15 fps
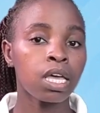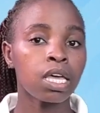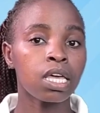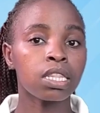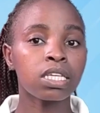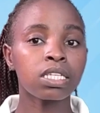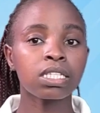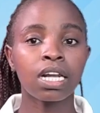
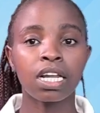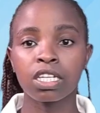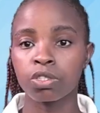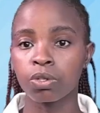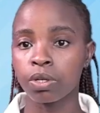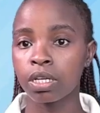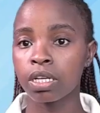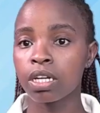In this
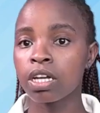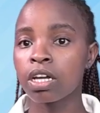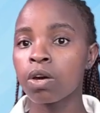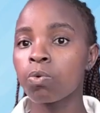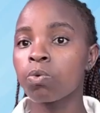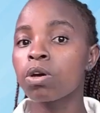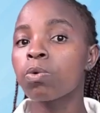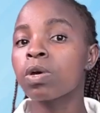lesson,
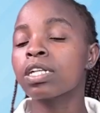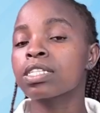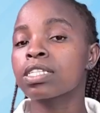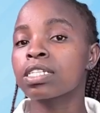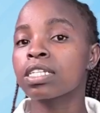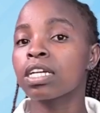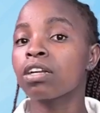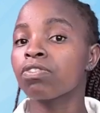we will
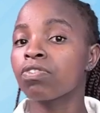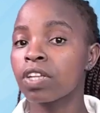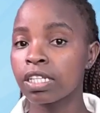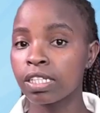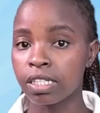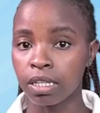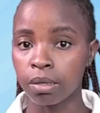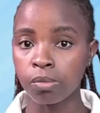still fill
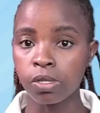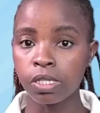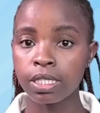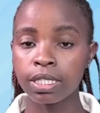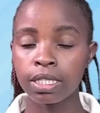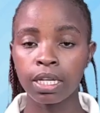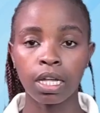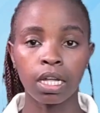
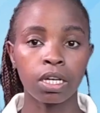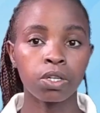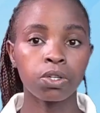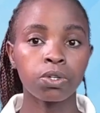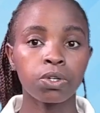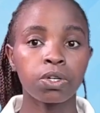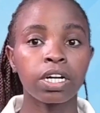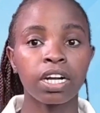tables and
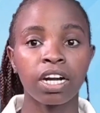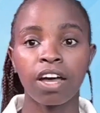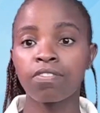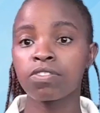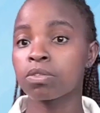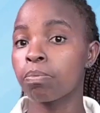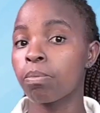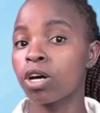draw
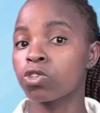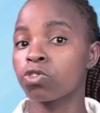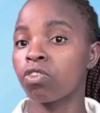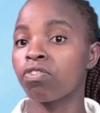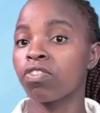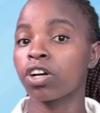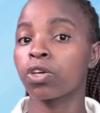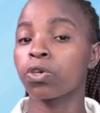graphs but
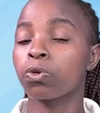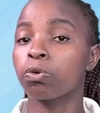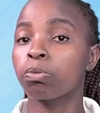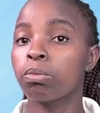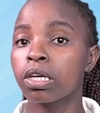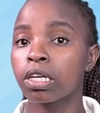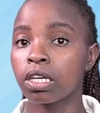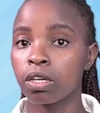of a
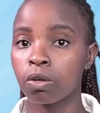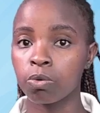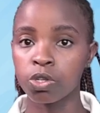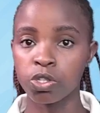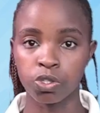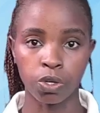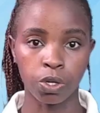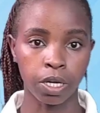cubic
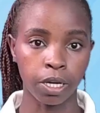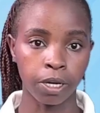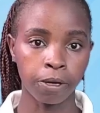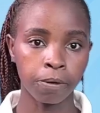equation.